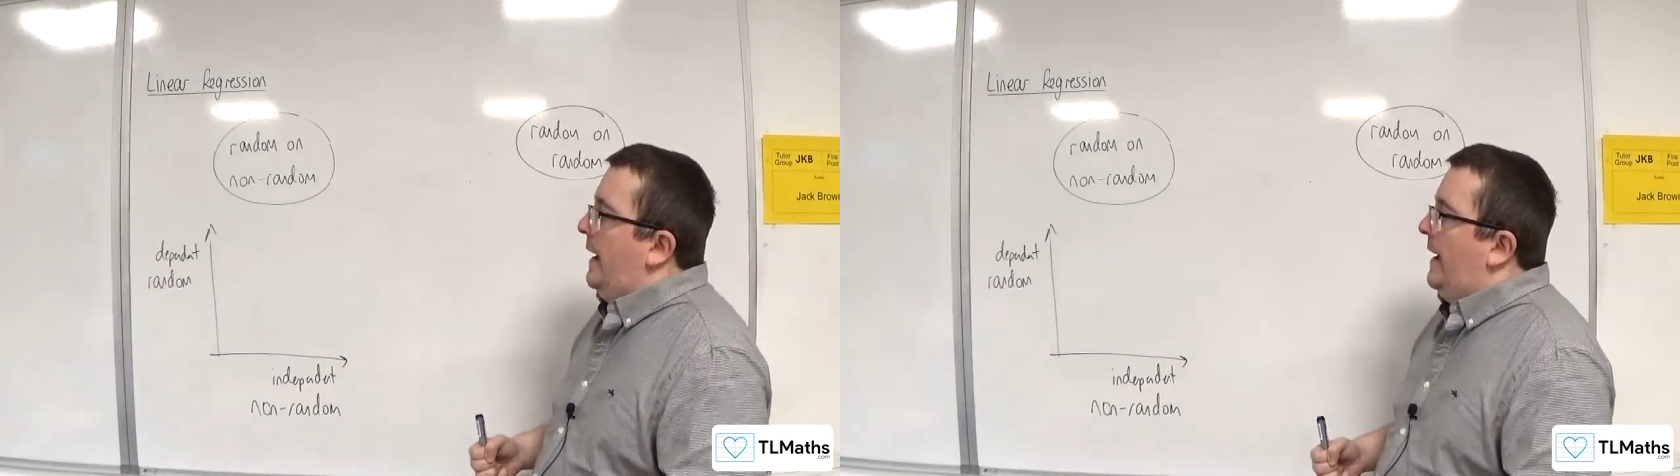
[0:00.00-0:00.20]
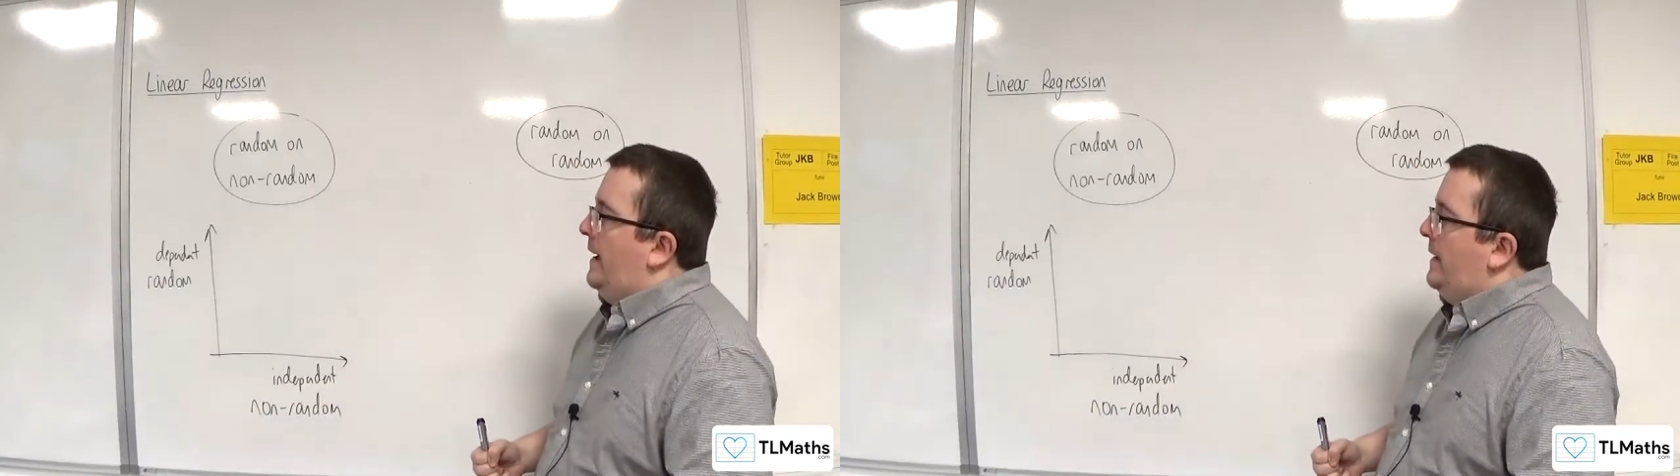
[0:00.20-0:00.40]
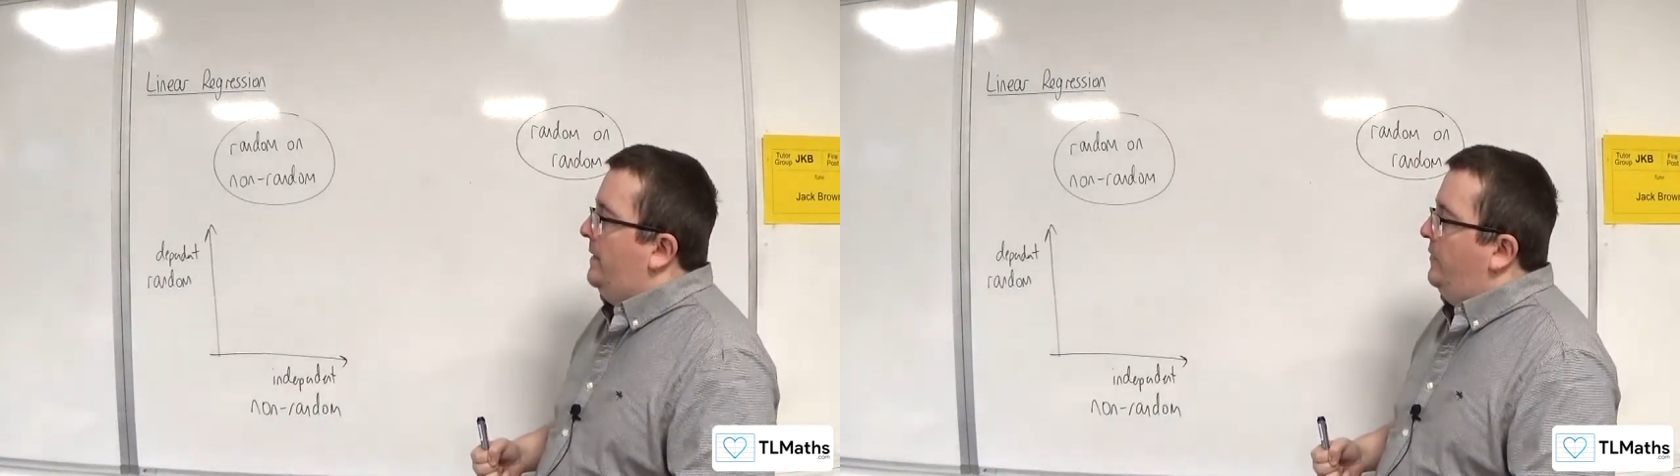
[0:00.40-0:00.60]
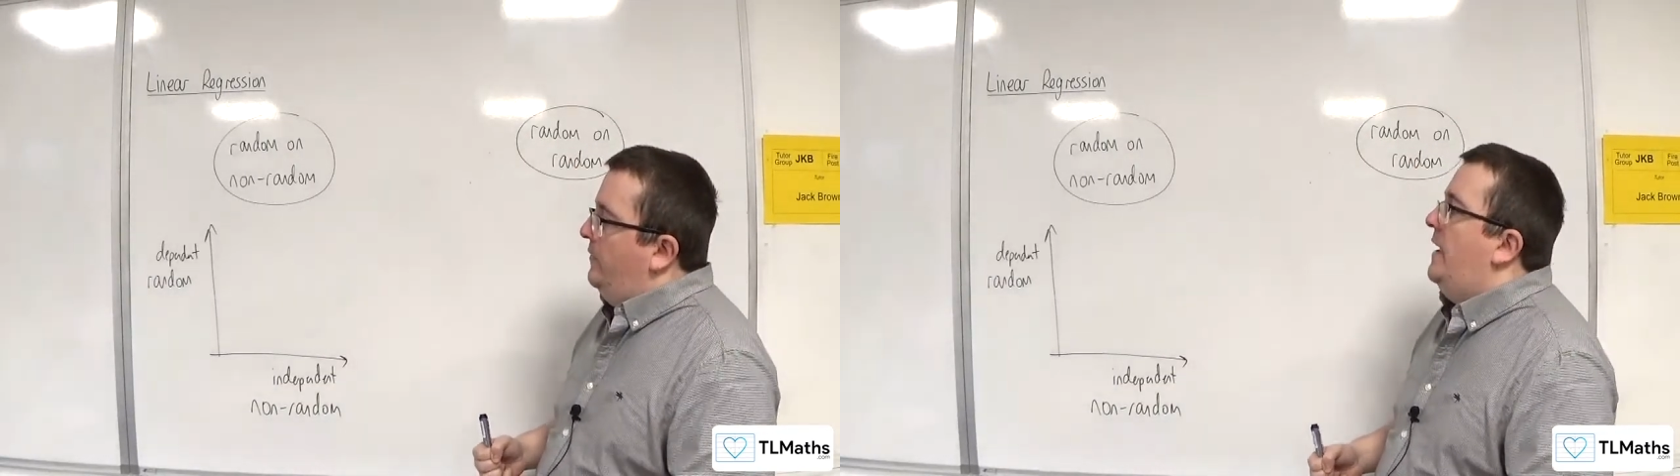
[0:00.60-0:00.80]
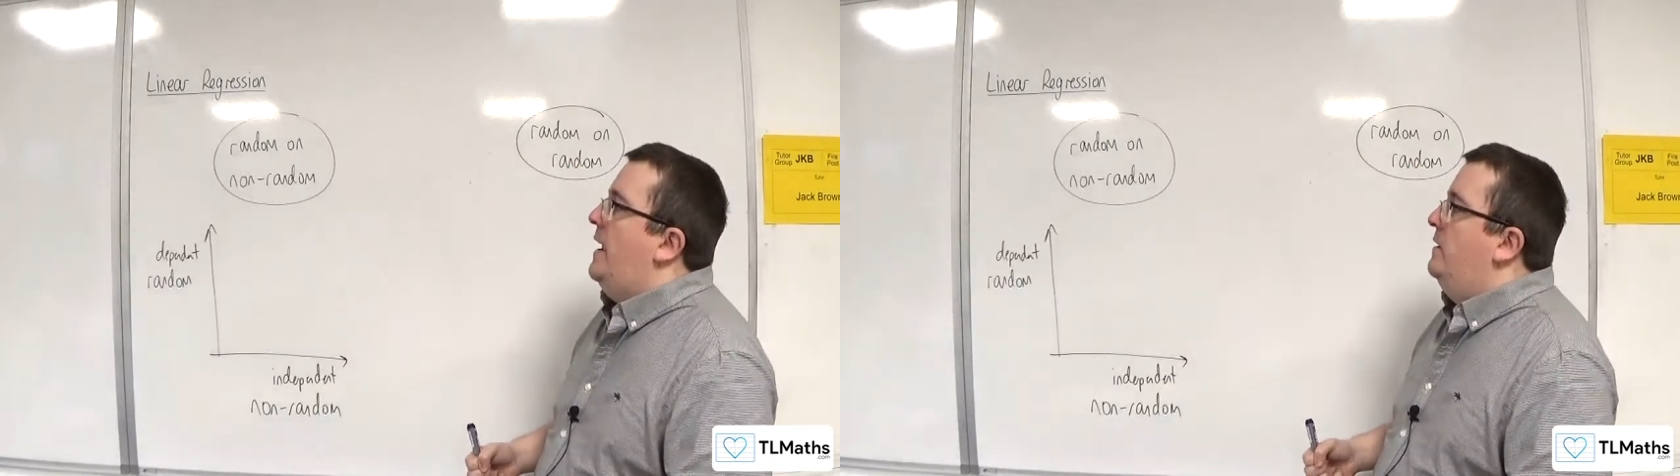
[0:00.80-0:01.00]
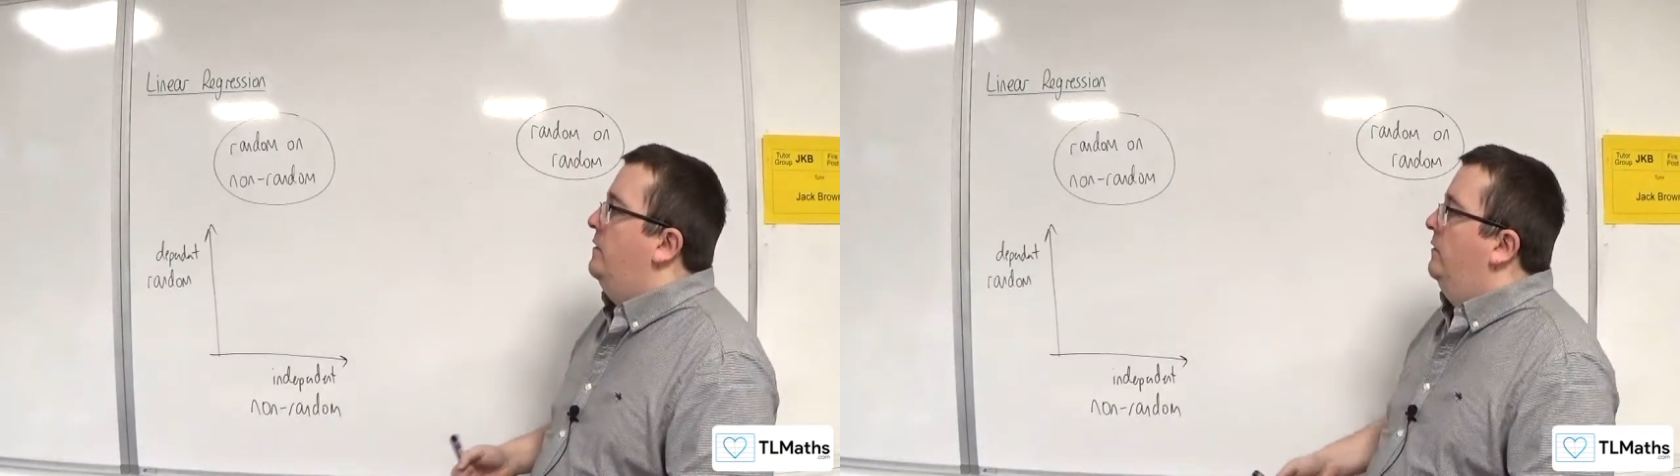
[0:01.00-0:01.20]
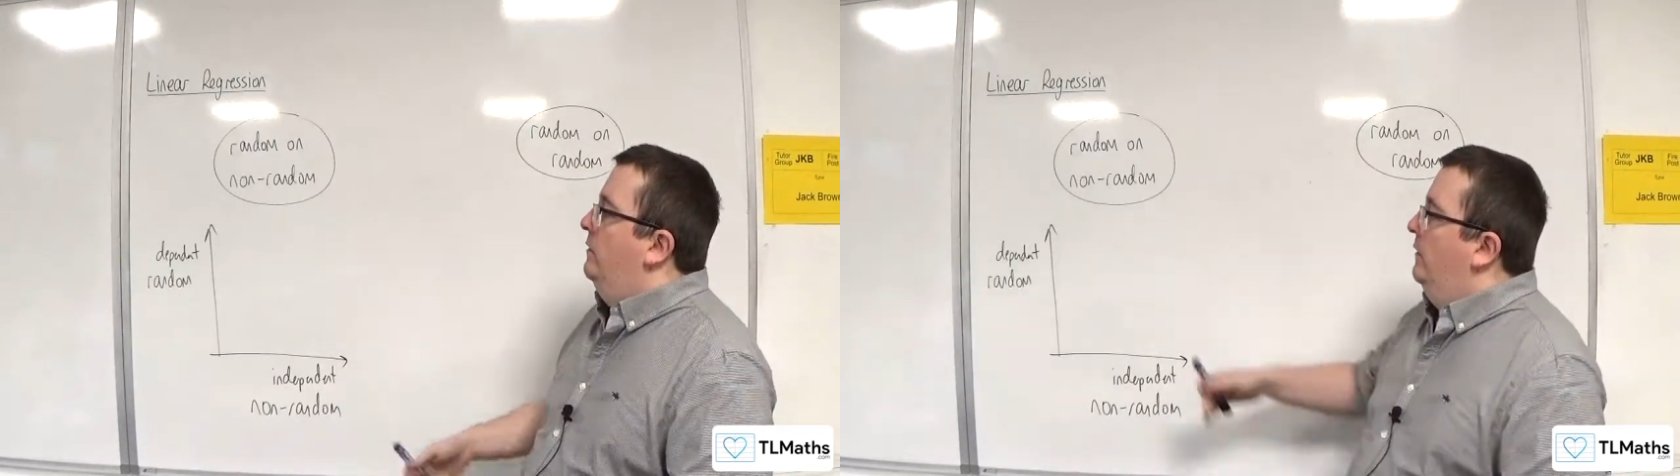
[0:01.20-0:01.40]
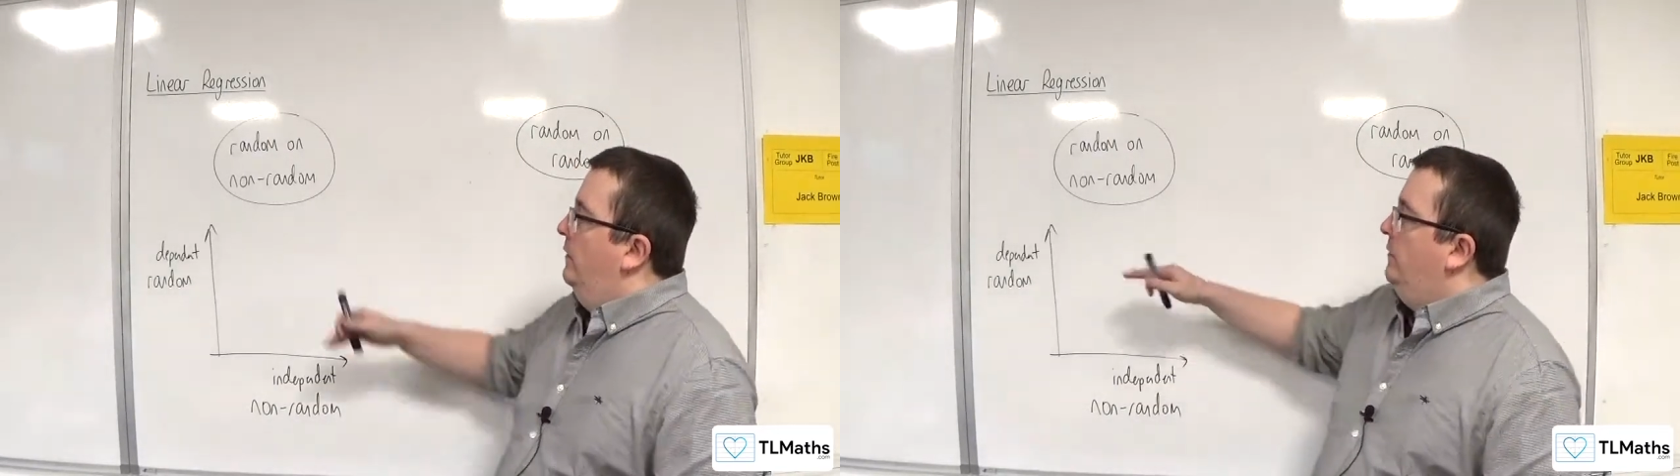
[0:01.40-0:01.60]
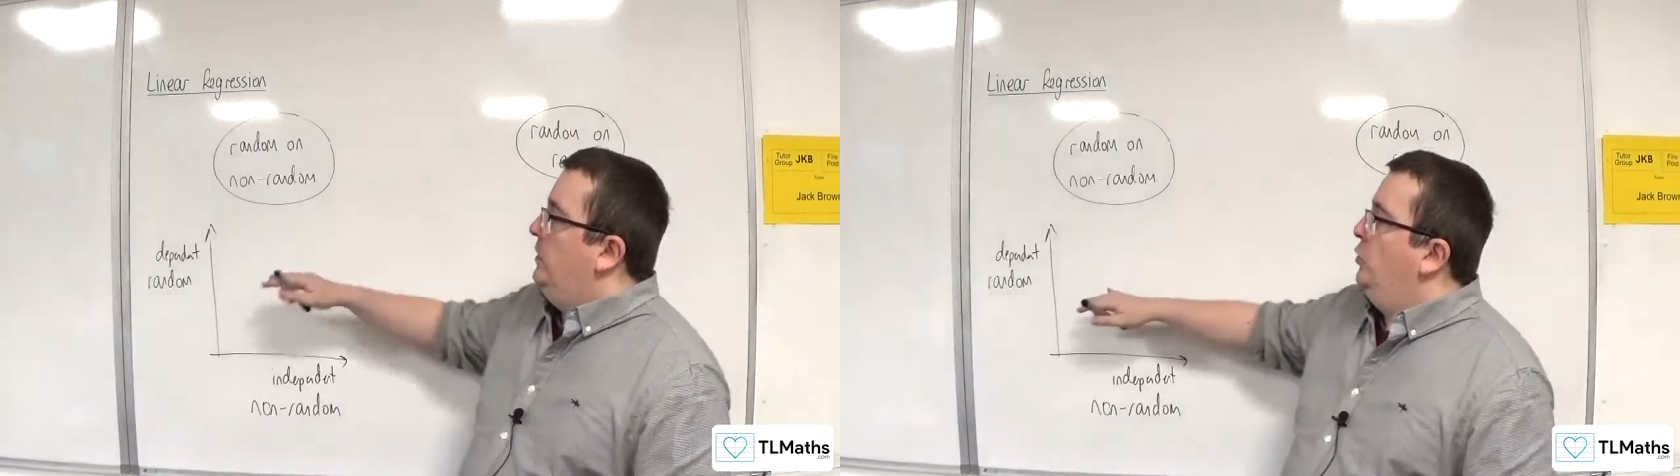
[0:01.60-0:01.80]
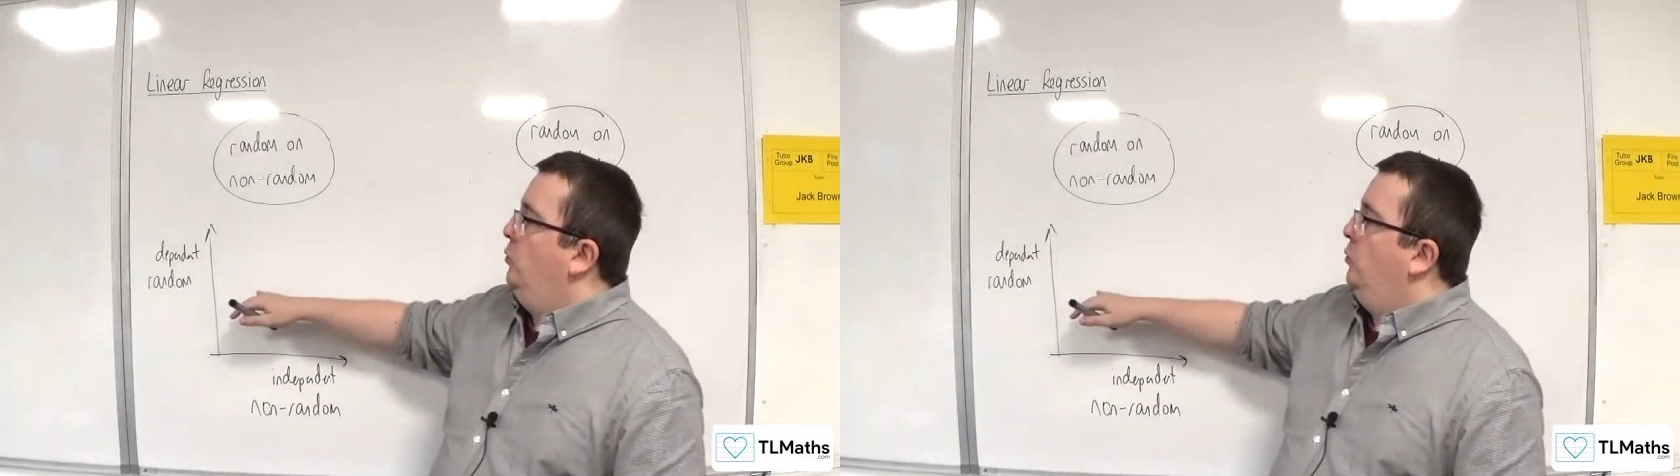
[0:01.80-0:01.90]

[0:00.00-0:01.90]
and then you